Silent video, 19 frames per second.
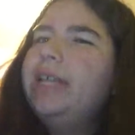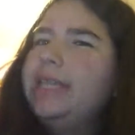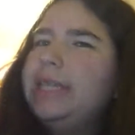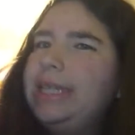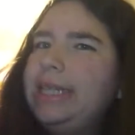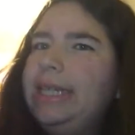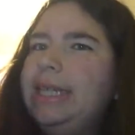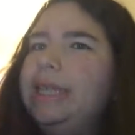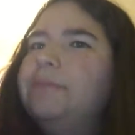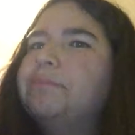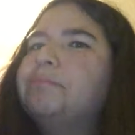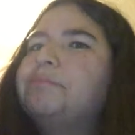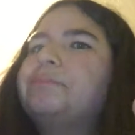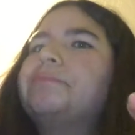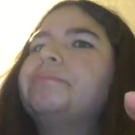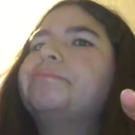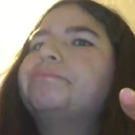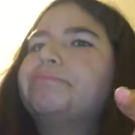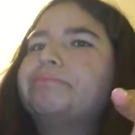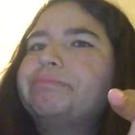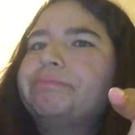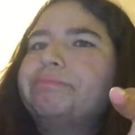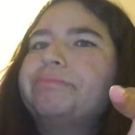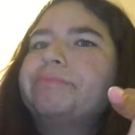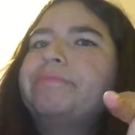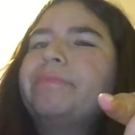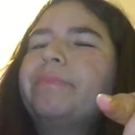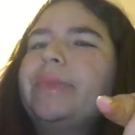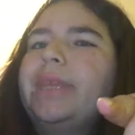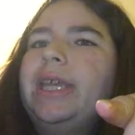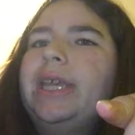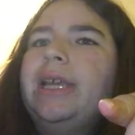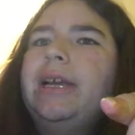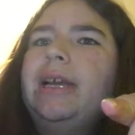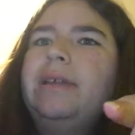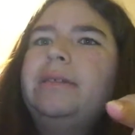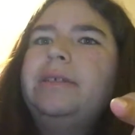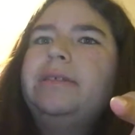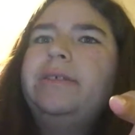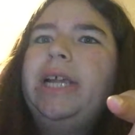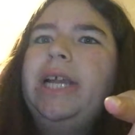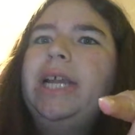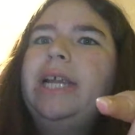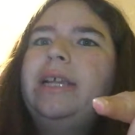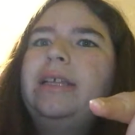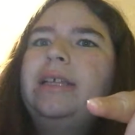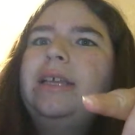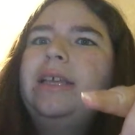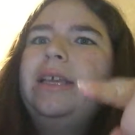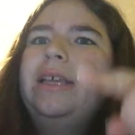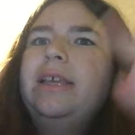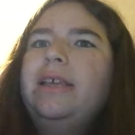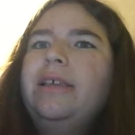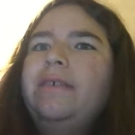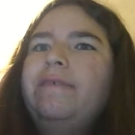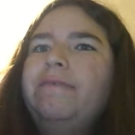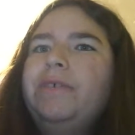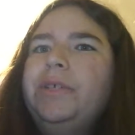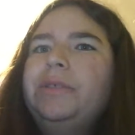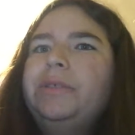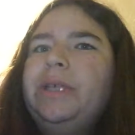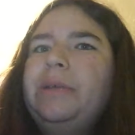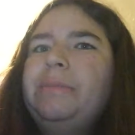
a C. on a rating. First